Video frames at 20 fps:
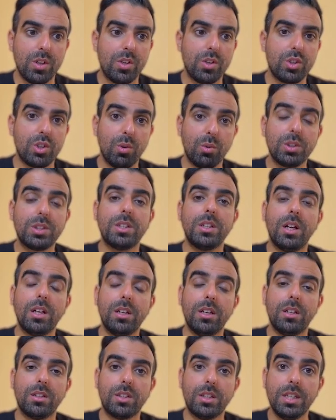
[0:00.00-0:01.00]
So it
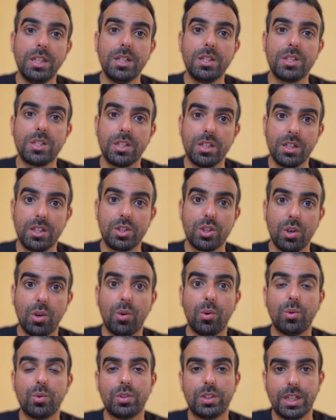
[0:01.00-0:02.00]
needs its
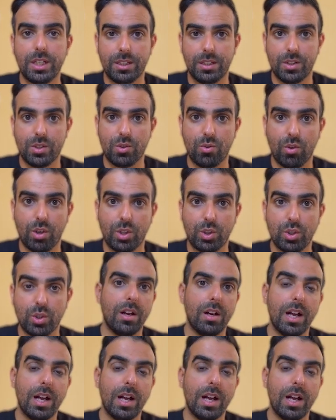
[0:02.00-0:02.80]
own data structure.